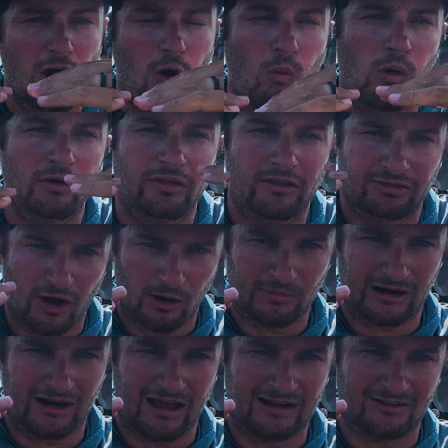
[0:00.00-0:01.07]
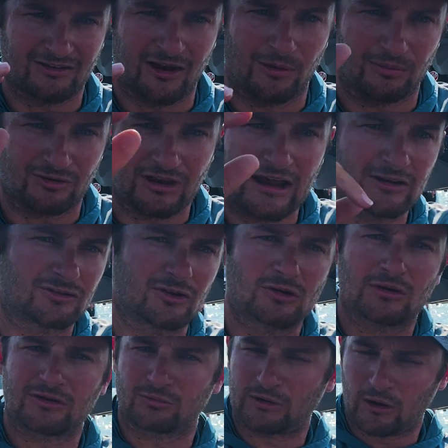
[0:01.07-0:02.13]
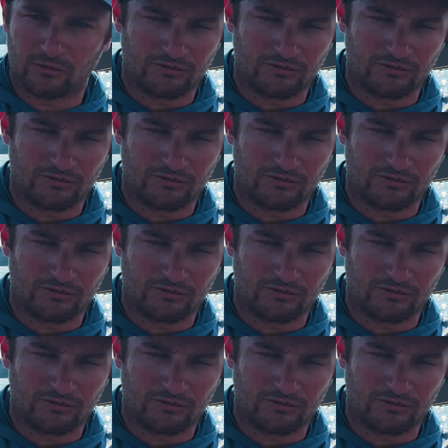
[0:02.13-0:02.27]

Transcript: where the thermocline set up. Stay tuned as we go in the